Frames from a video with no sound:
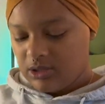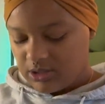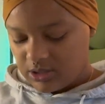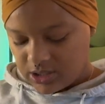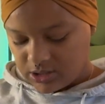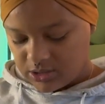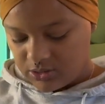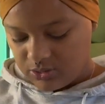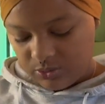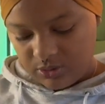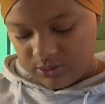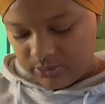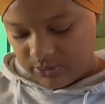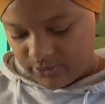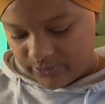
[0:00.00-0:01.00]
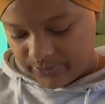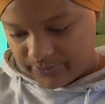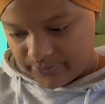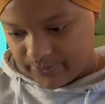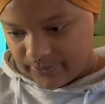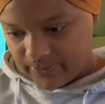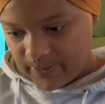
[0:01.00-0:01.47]
That's adorable.
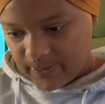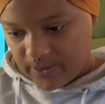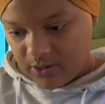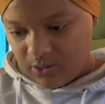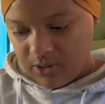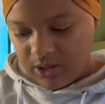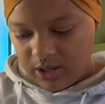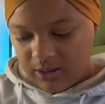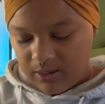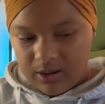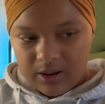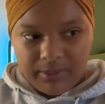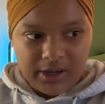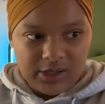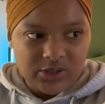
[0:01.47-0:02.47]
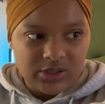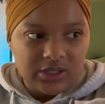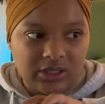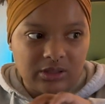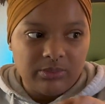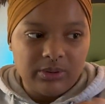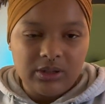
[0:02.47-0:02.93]
Okay, I'm actually
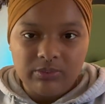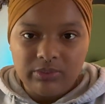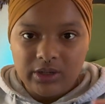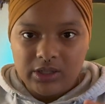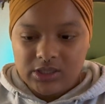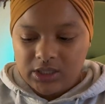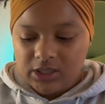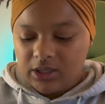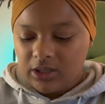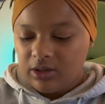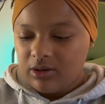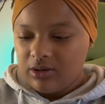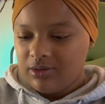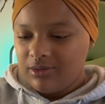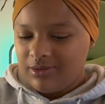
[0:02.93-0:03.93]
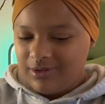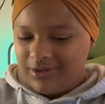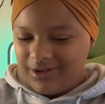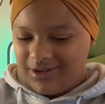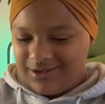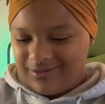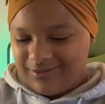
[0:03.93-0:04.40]
gonna put a project in here
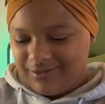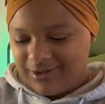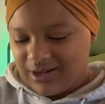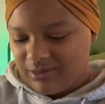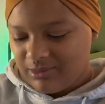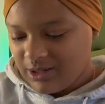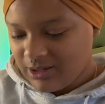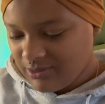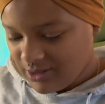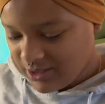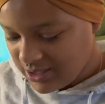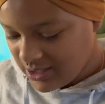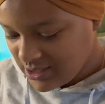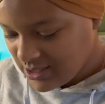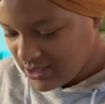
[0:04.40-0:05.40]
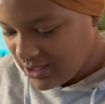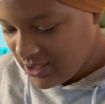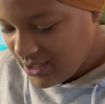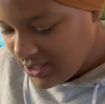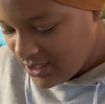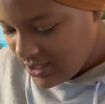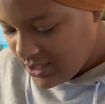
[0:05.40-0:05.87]
when I'm done with this.
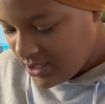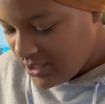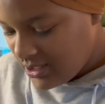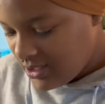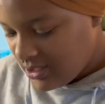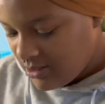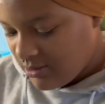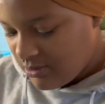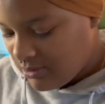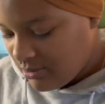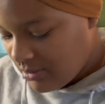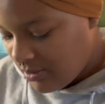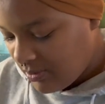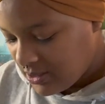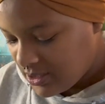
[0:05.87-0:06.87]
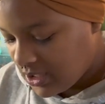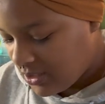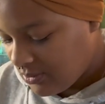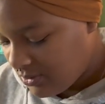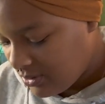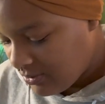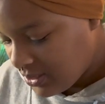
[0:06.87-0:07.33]
Maybe take it
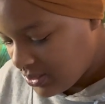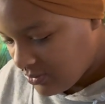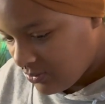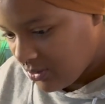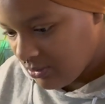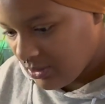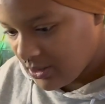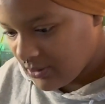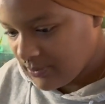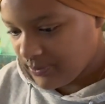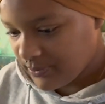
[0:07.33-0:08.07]
with me to Walmart.